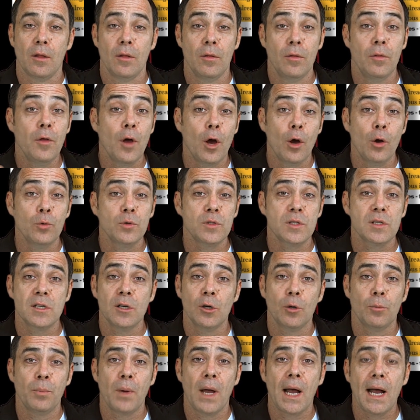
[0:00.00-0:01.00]
though
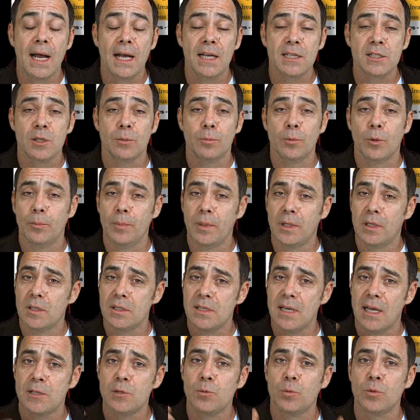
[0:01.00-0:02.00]
still possible,
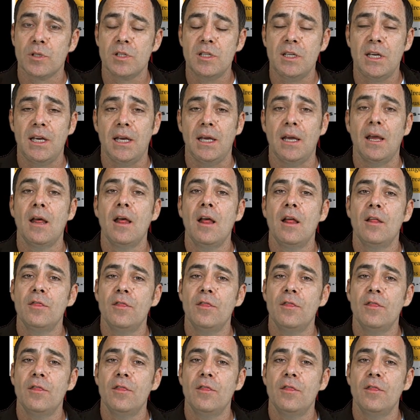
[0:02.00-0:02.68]
because as we'll see,